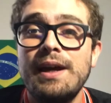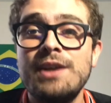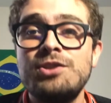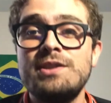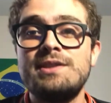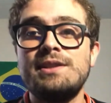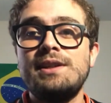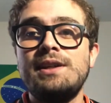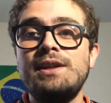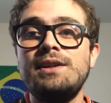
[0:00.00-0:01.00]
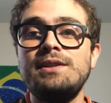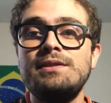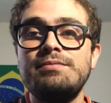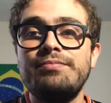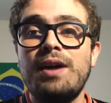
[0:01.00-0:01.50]
as you can see here,
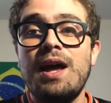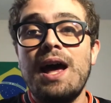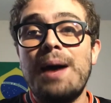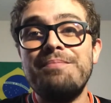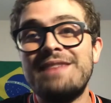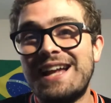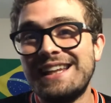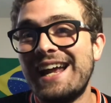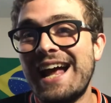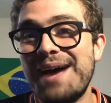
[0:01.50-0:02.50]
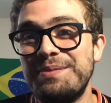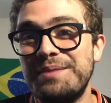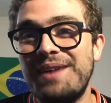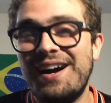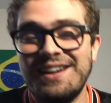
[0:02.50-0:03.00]
not that happy
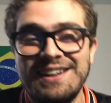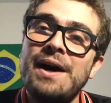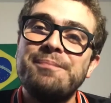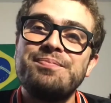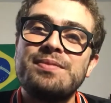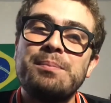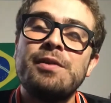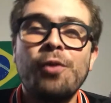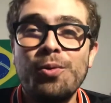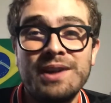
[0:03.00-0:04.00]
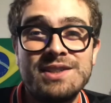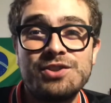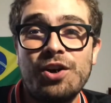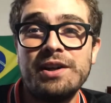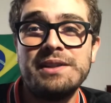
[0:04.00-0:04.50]
about it. But before we get
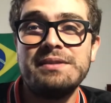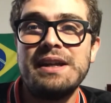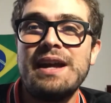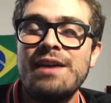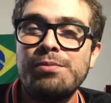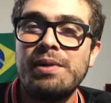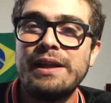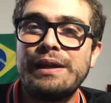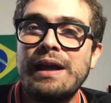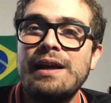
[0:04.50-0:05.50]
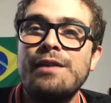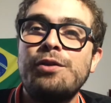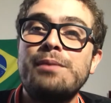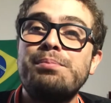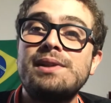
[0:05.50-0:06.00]
started, everybody, if you
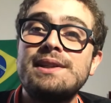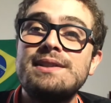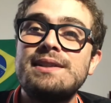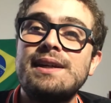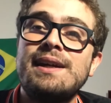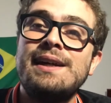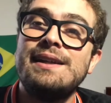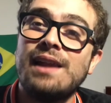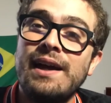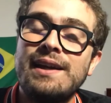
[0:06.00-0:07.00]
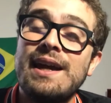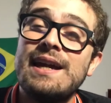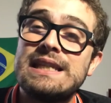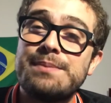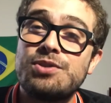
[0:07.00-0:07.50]
can please hit like,
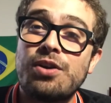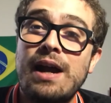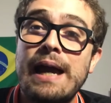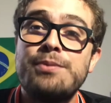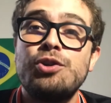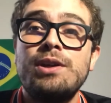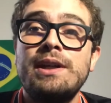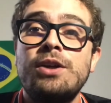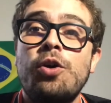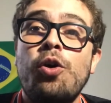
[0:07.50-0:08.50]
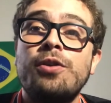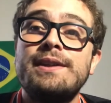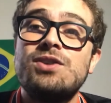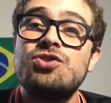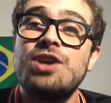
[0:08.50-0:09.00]
hit subscribe so you can hear all
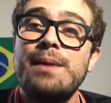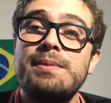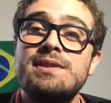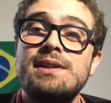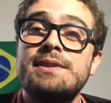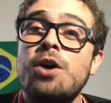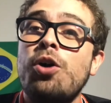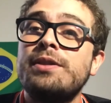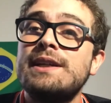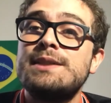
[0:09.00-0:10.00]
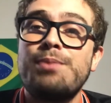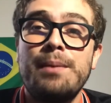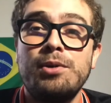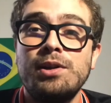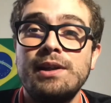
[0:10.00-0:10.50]
things Champions League, all things
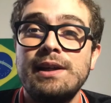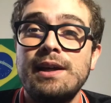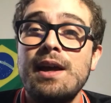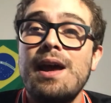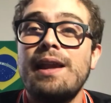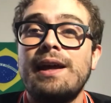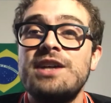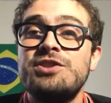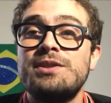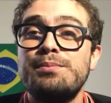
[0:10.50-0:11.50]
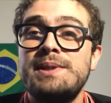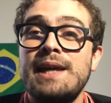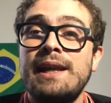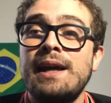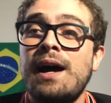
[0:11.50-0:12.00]
Premier League, and I give you some
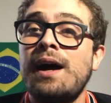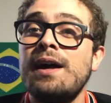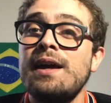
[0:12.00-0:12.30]
Serie A